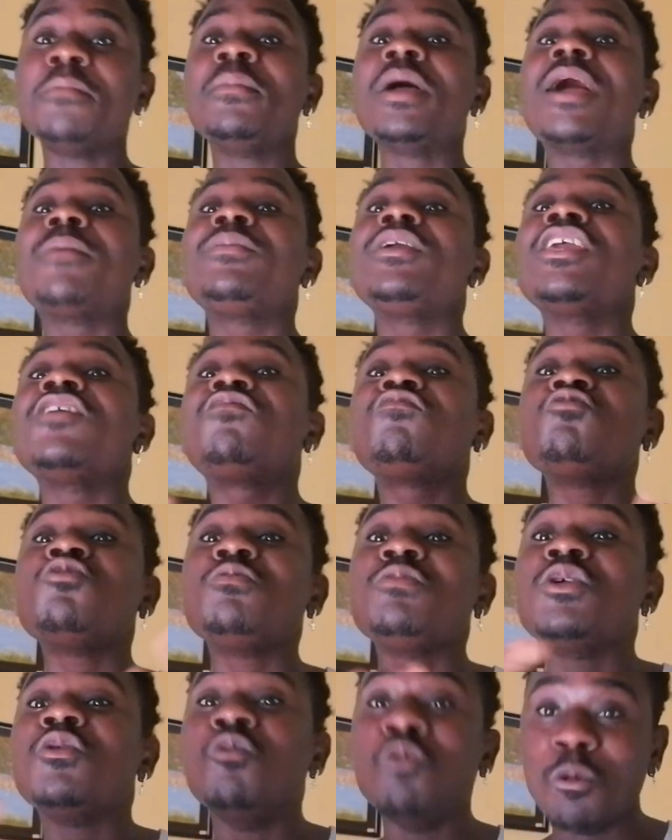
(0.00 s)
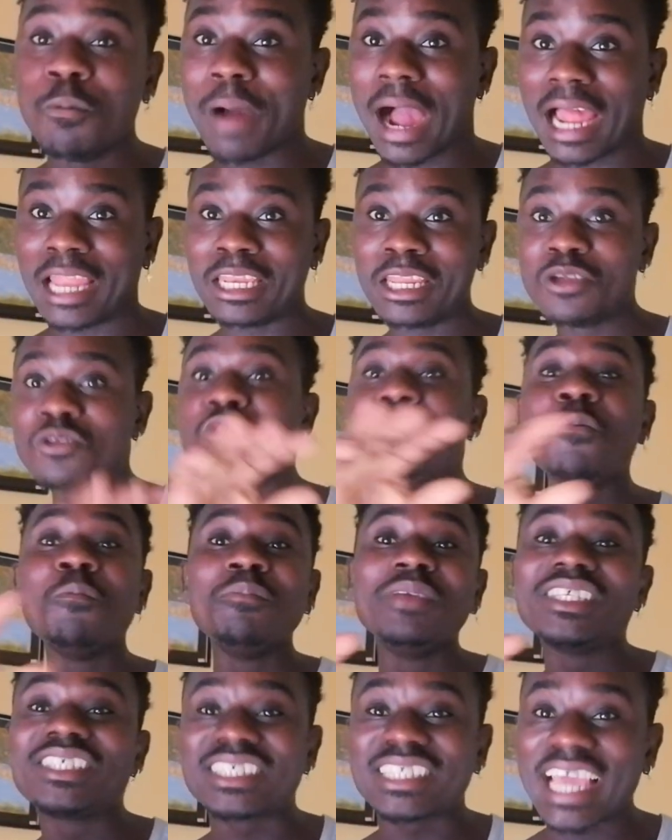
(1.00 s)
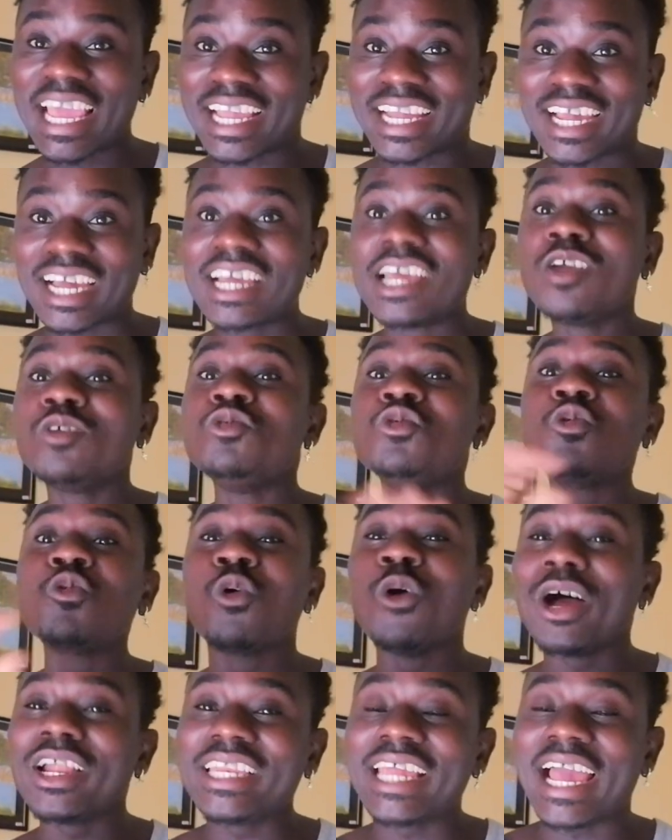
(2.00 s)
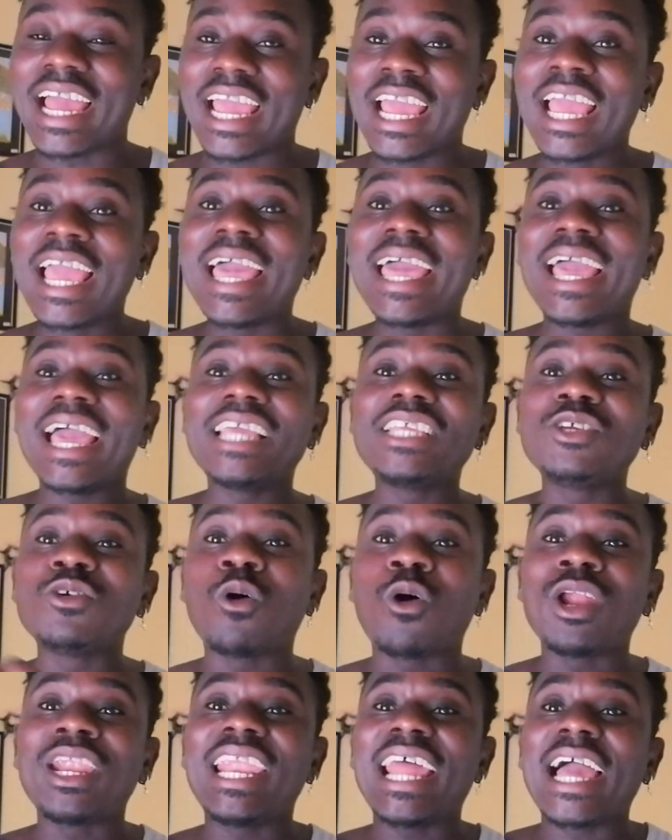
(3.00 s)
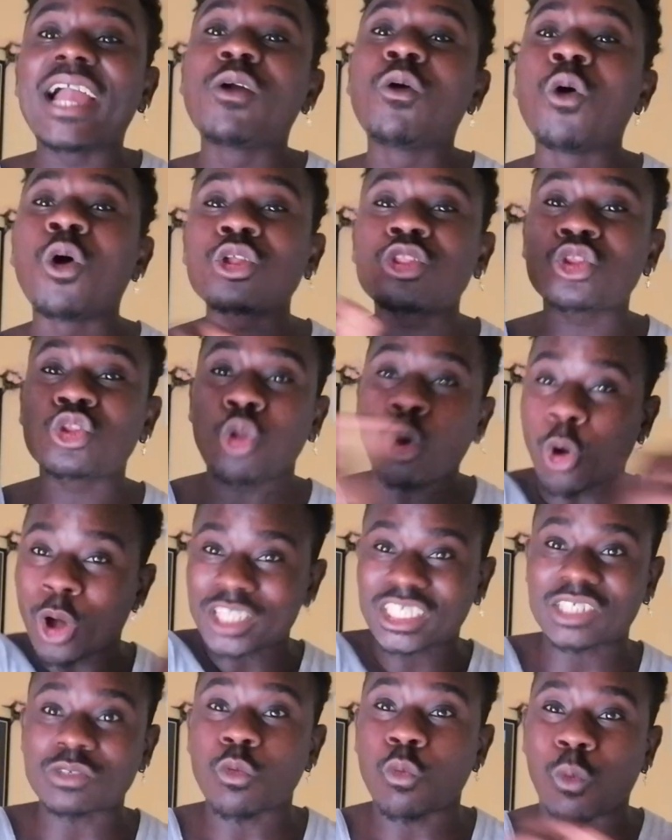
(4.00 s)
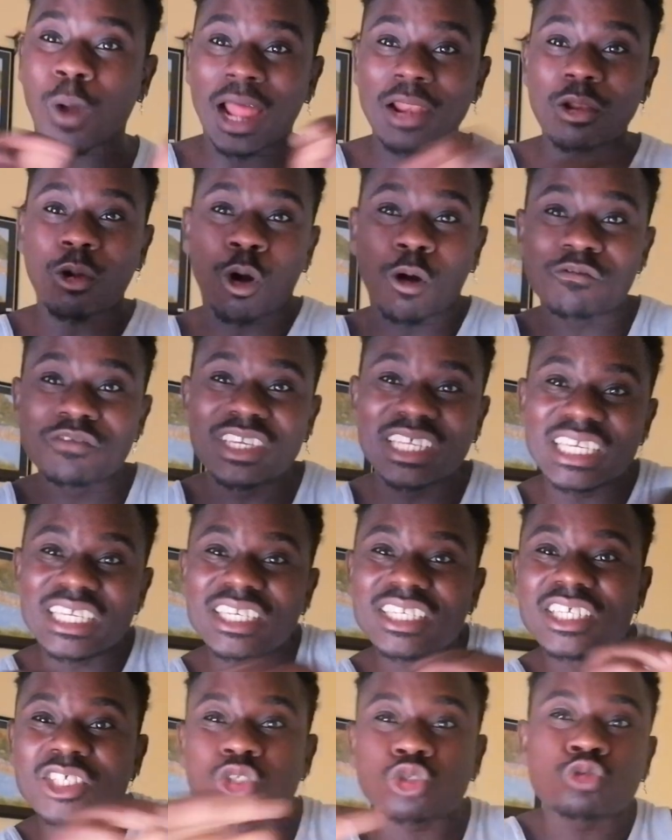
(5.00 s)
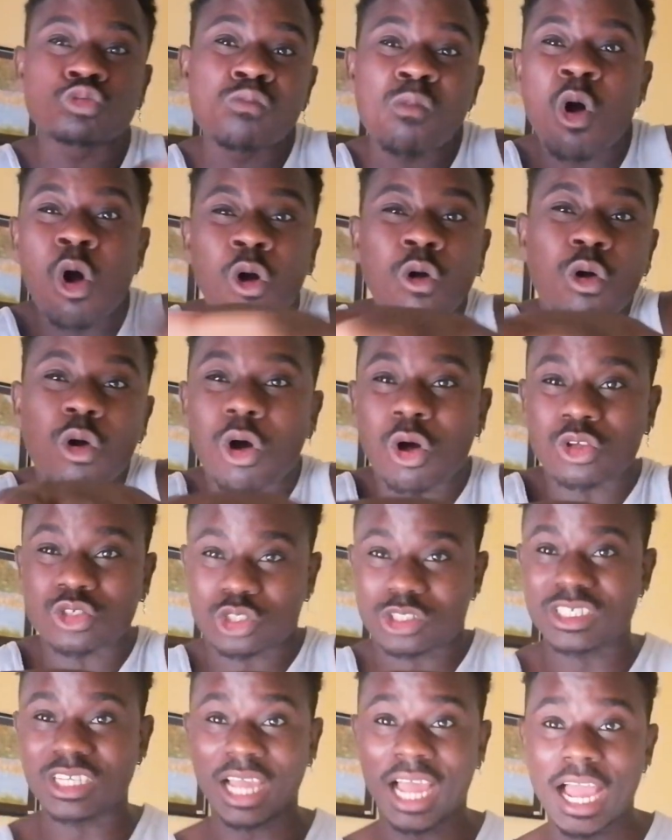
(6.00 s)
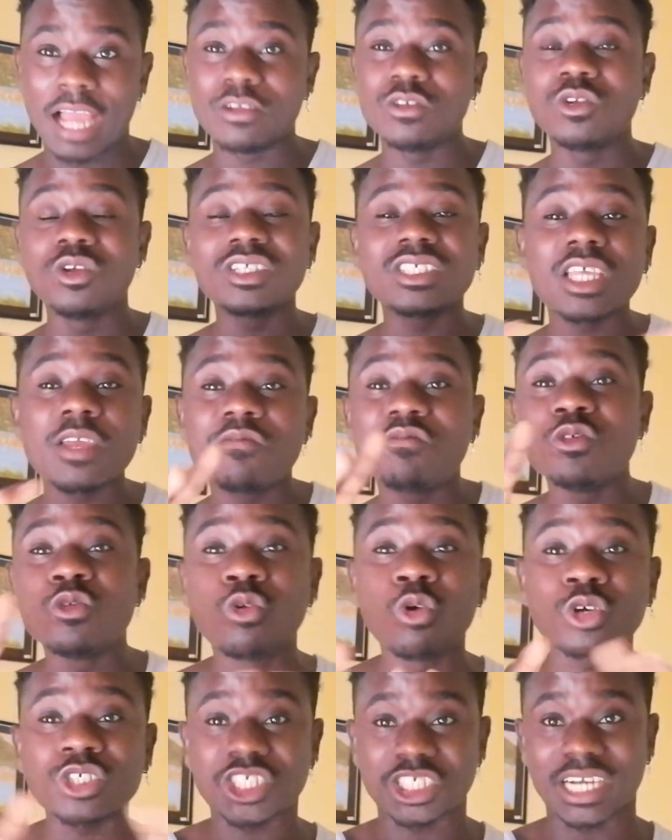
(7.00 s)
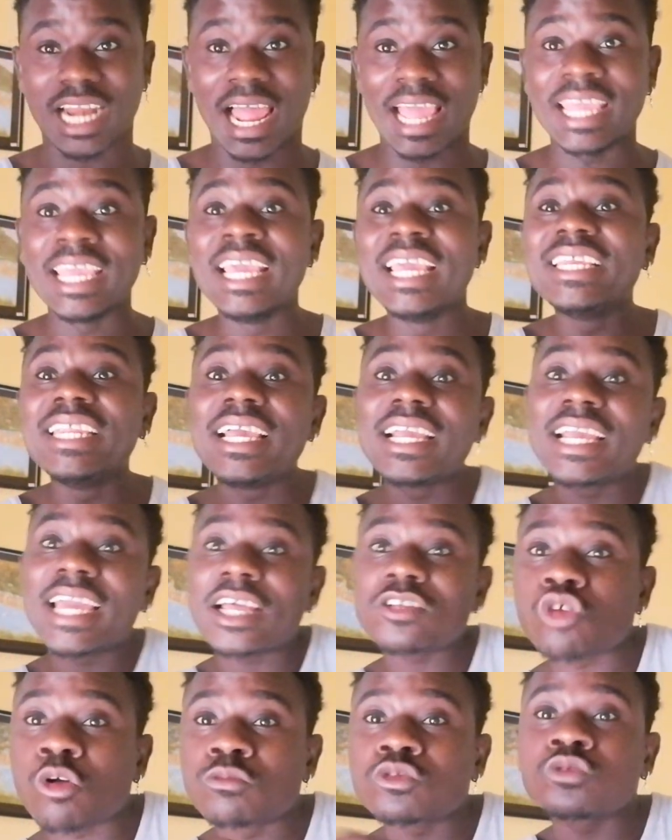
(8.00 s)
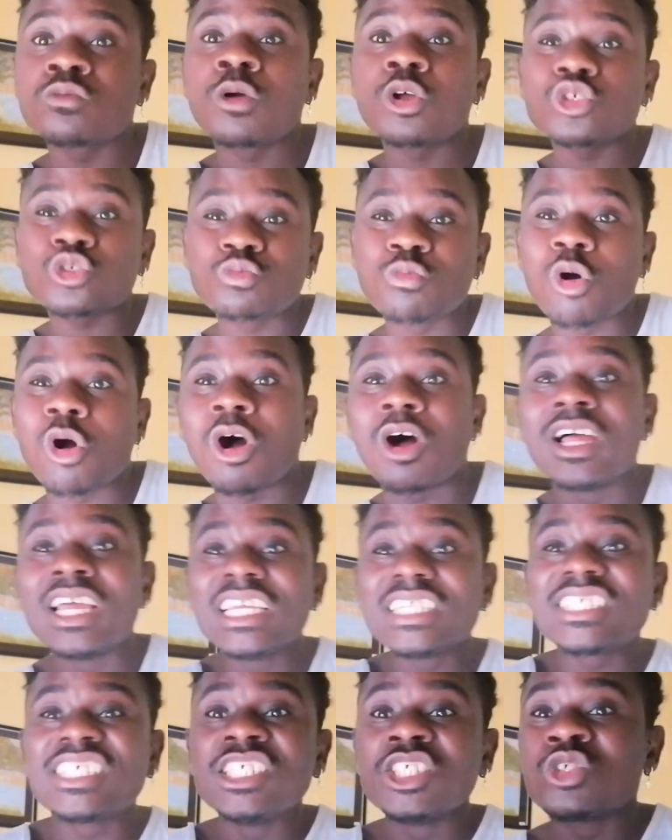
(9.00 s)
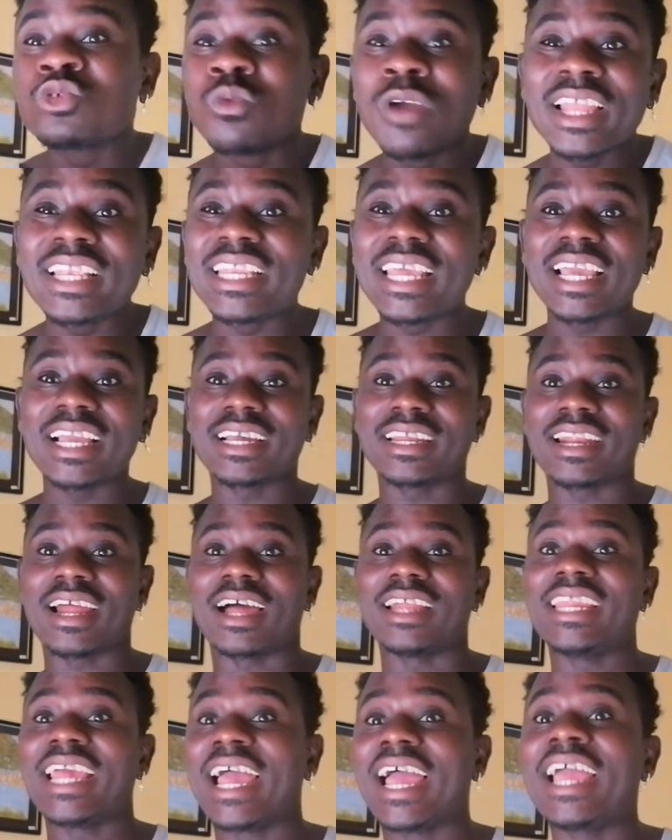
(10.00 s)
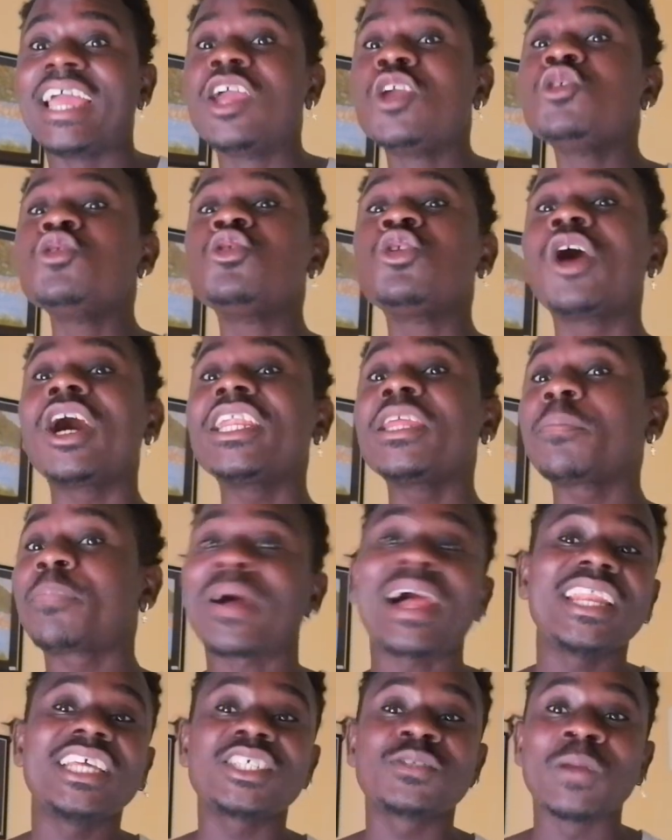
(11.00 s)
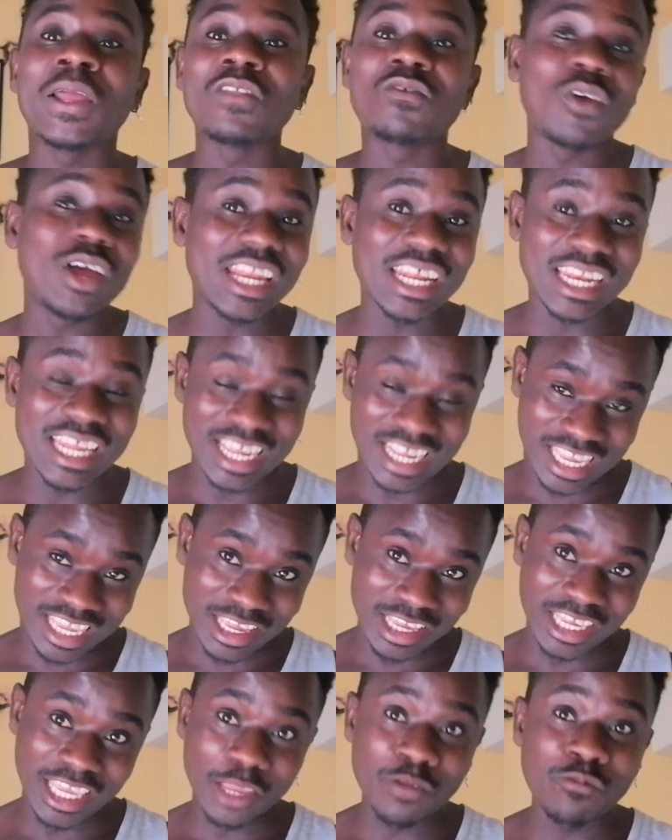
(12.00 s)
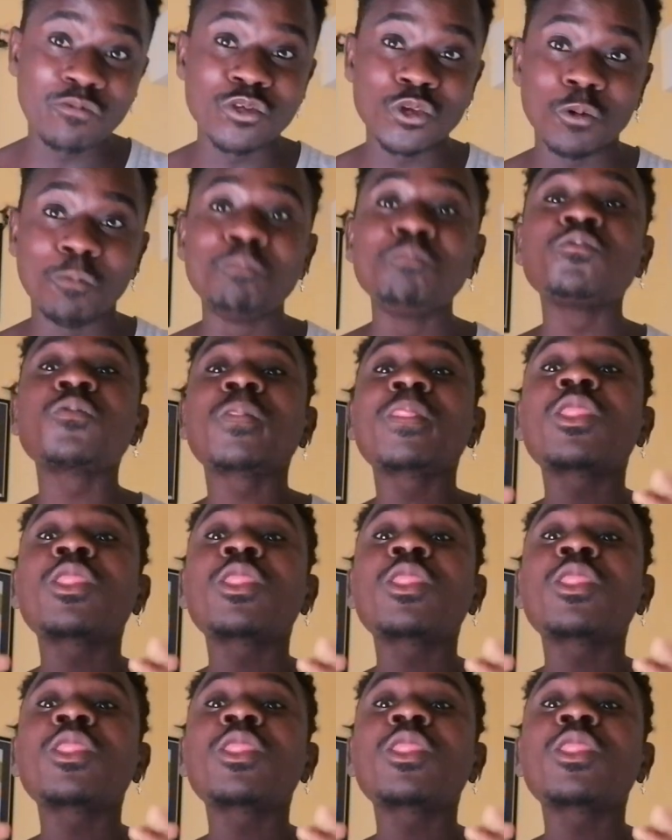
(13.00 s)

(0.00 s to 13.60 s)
Maybe if you be woman, you mistake, you go there and your leg go touch one of the small gods. You know, so if you go shrine, they get some small things where they grand, eh? You know the punishment where they give you.